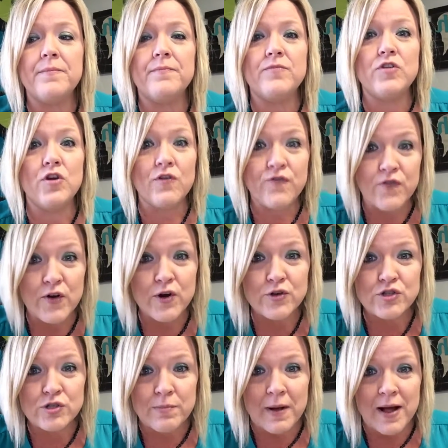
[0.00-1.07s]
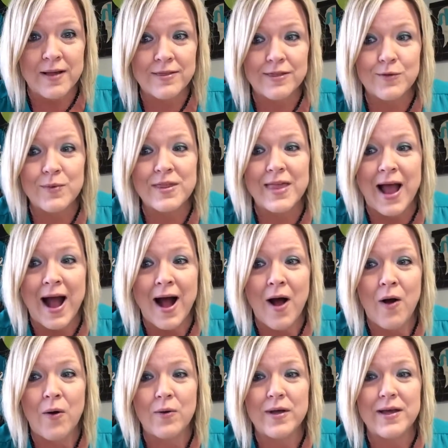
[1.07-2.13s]
your first month
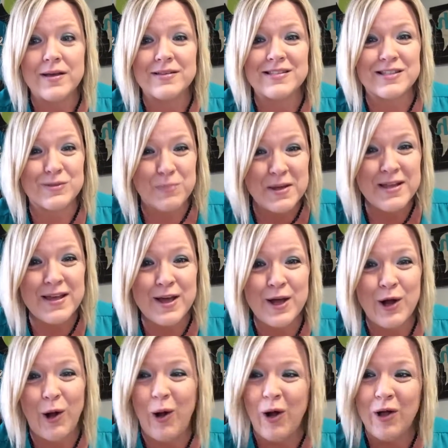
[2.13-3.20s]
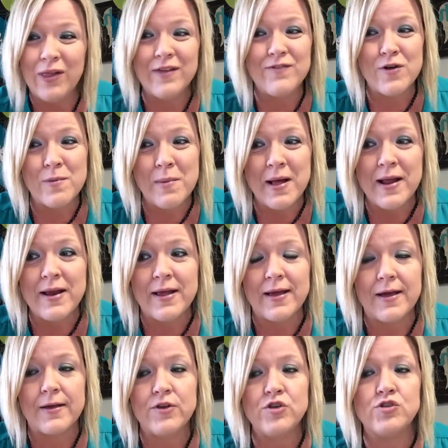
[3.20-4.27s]
without spending all of your
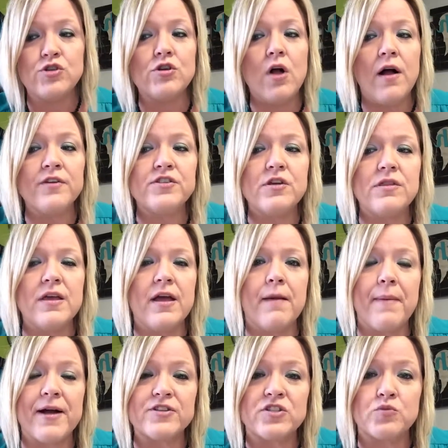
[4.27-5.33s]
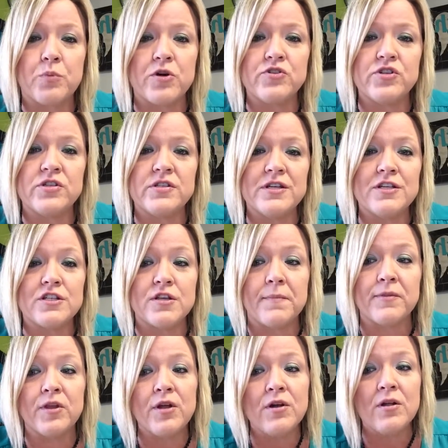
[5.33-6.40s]
money. You should also think about purchasing
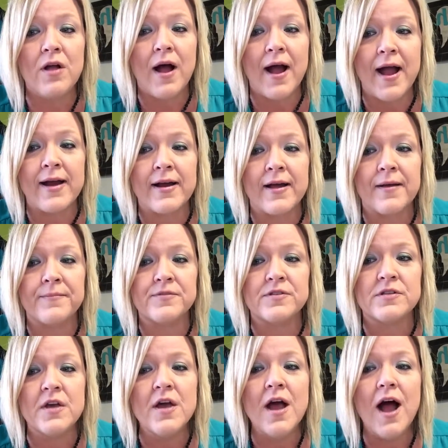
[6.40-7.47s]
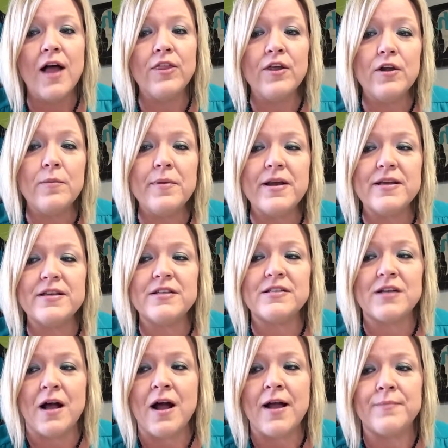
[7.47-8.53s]
some little items a little bit at a
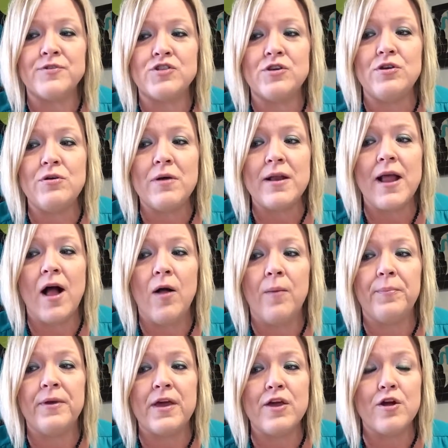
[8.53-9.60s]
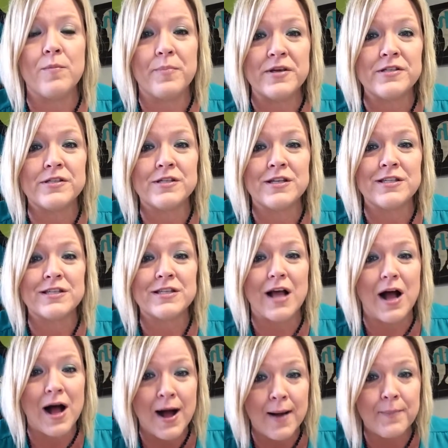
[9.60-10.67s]
time so you can help get your business
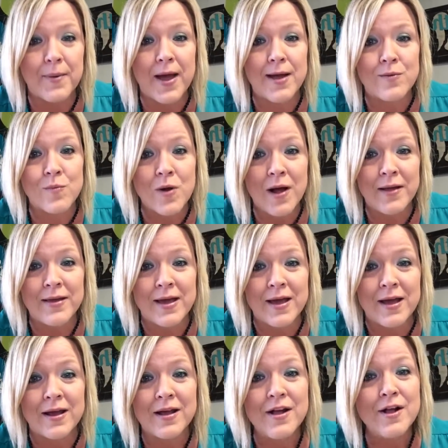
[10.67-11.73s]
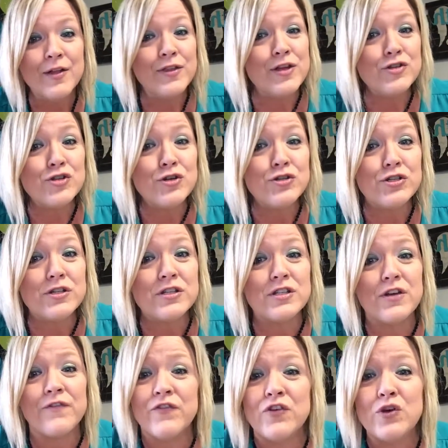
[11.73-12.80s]
up and running. These are just
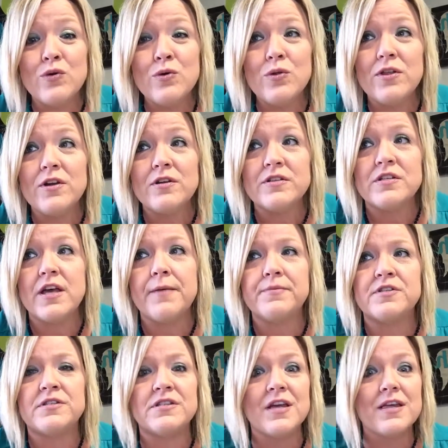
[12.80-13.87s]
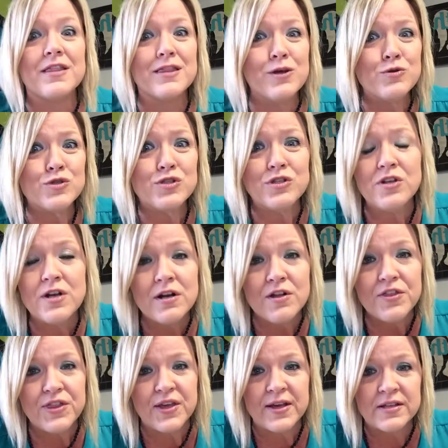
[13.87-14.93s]
a few little tips to those
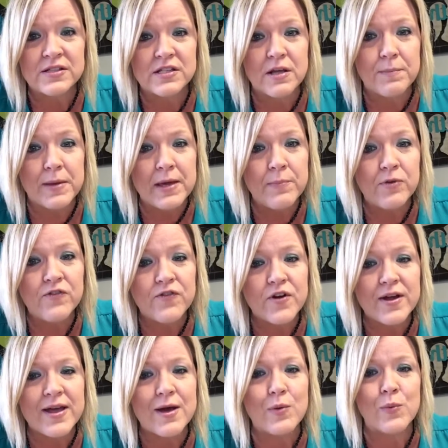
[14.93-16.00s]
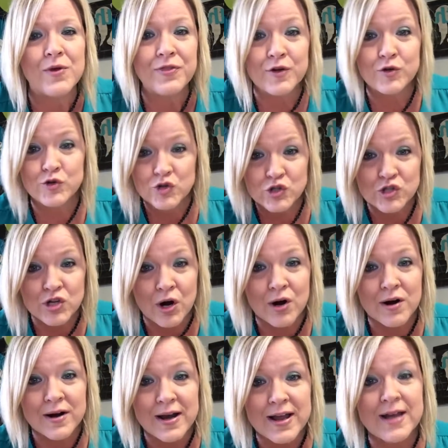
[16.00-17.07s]
little things that people forget when they're
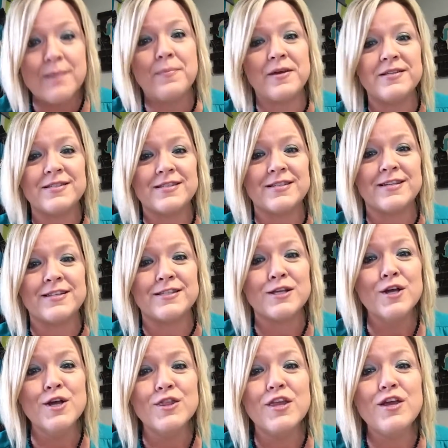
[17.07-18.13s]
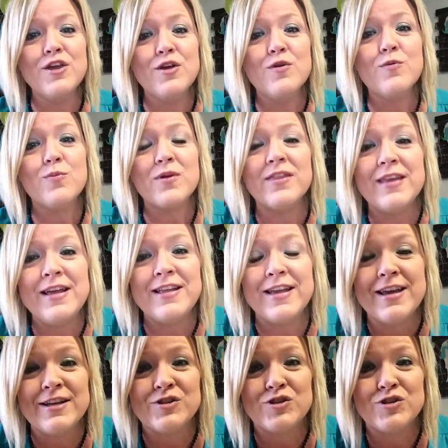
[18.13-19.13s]
starting a business that you really need